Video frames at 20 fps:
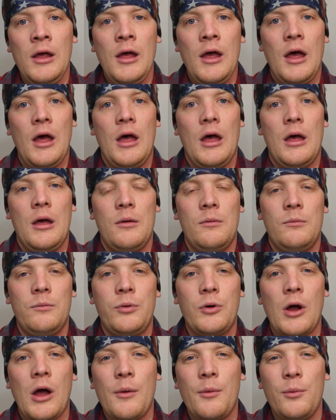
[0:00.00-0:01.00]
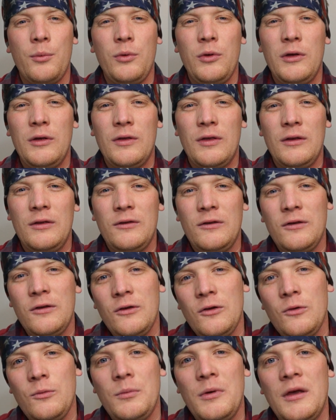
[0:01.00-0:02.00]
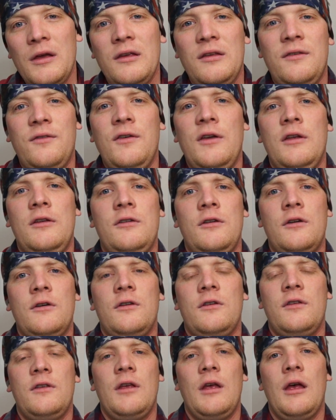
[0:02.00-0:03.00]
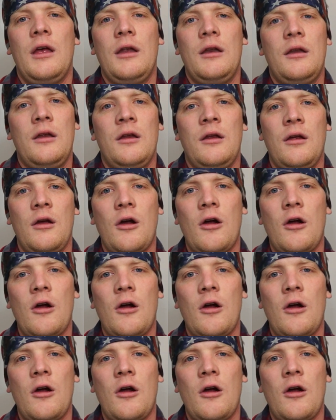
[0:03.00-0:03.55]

Probably the two biggest features that